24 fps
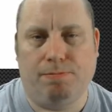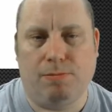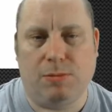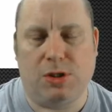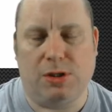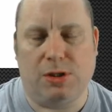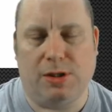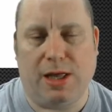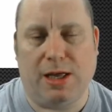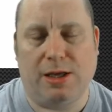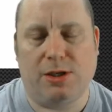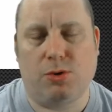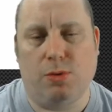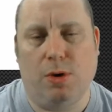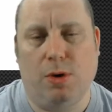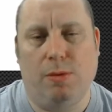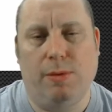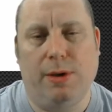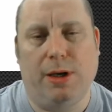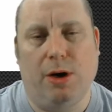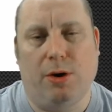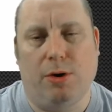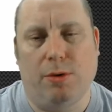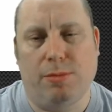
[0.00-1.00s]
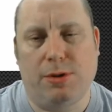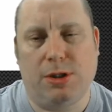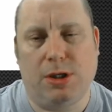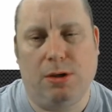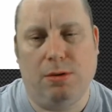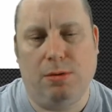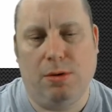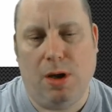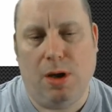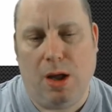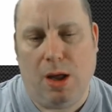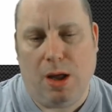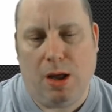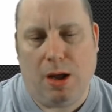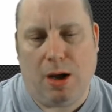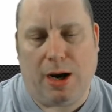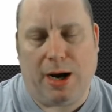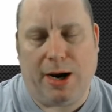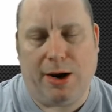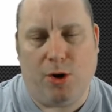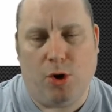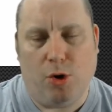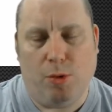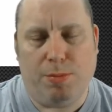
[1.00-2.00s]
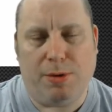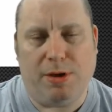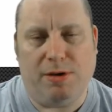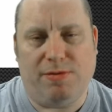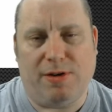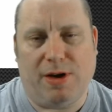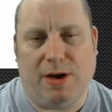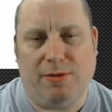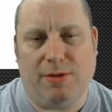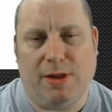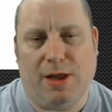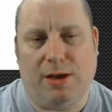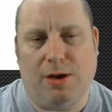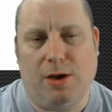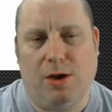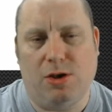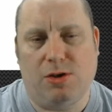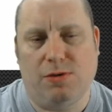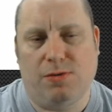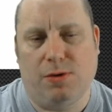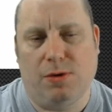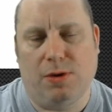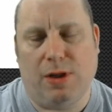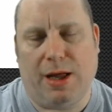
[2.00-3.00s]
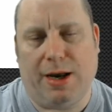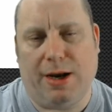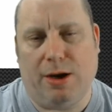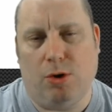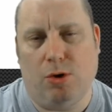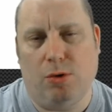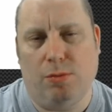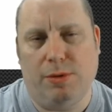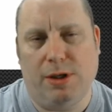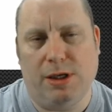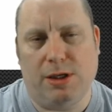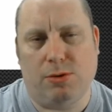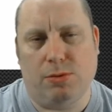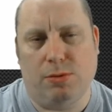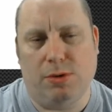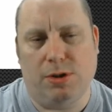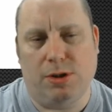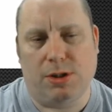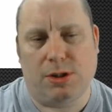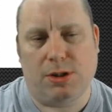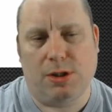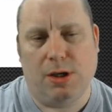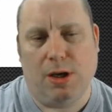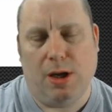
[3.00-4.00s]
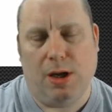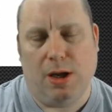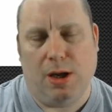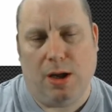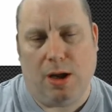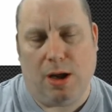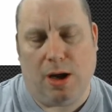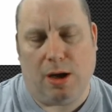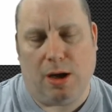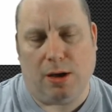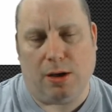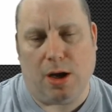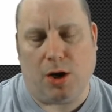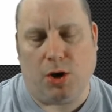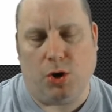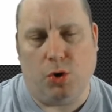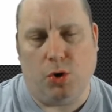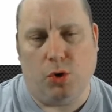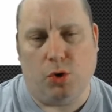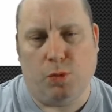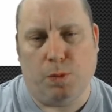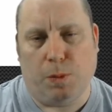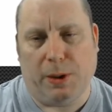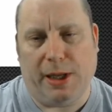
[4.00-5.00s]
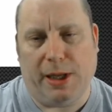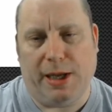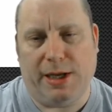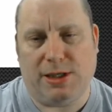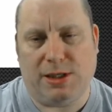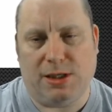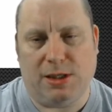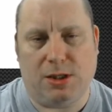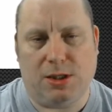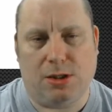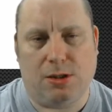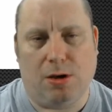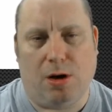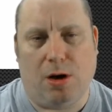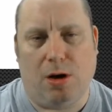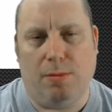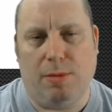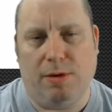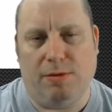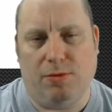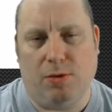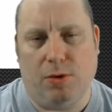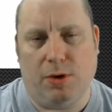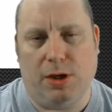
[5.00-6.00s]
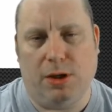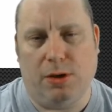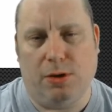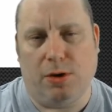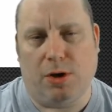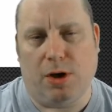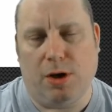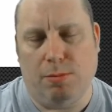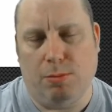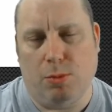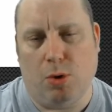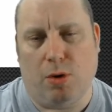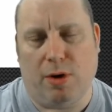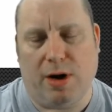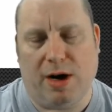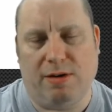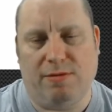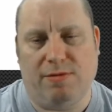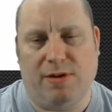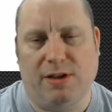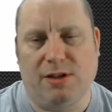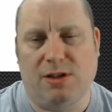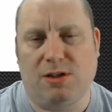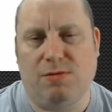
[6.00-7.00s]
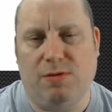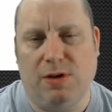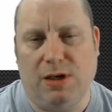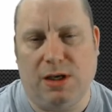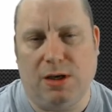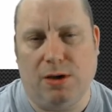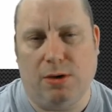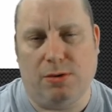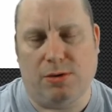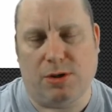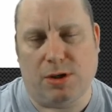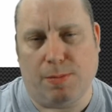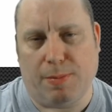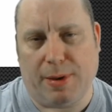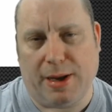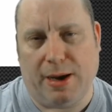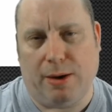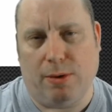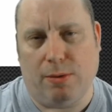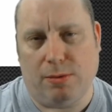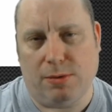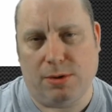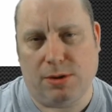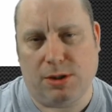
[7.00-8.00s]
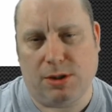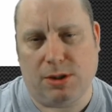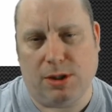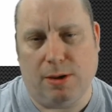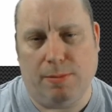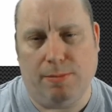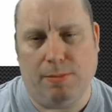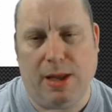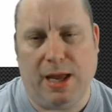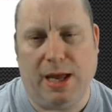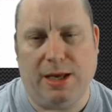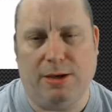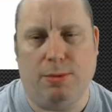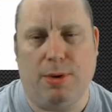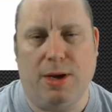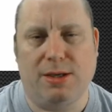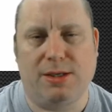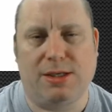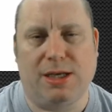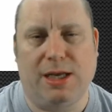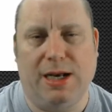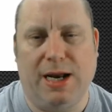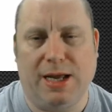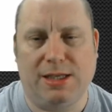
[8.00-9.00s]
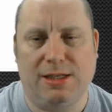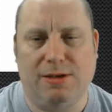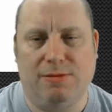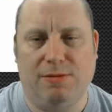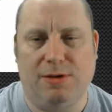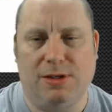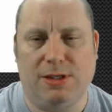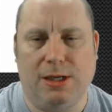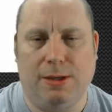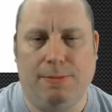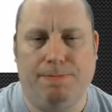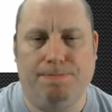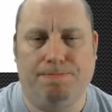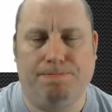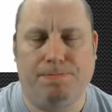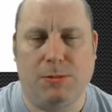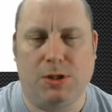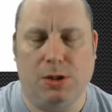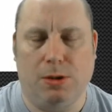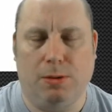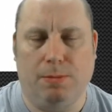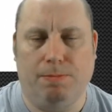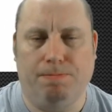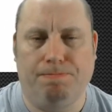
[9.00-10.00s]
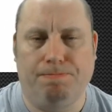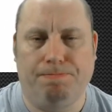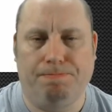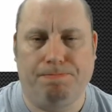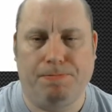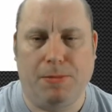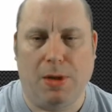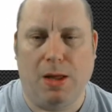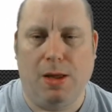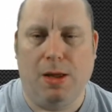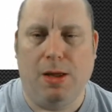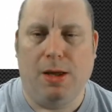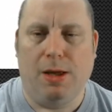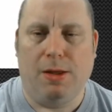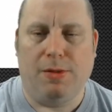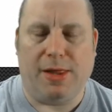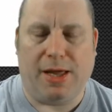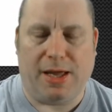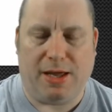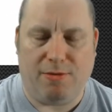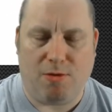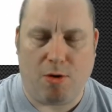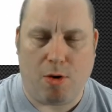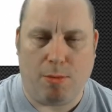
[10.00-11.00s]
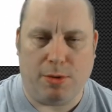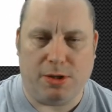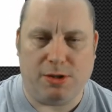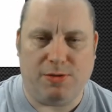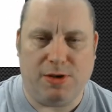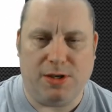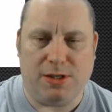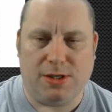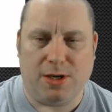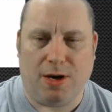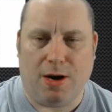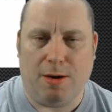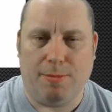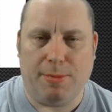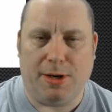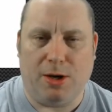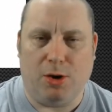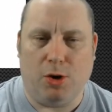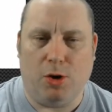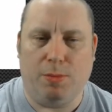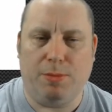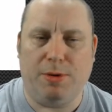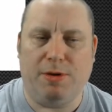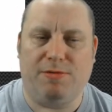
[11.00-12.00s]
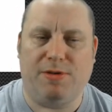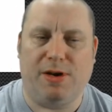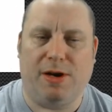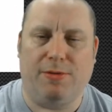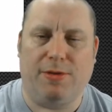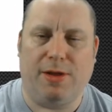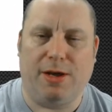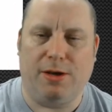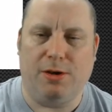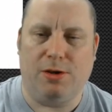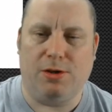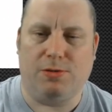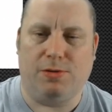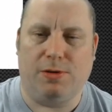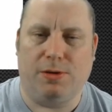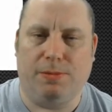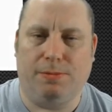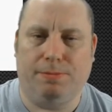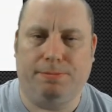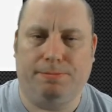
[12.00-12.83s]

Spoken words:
So that's where we got up to. I hope you found that useful, and I hope this was a good place to start before you look at more advanced videos about AWS connectivity. So thank you very much for your time, and I hope you found that useful.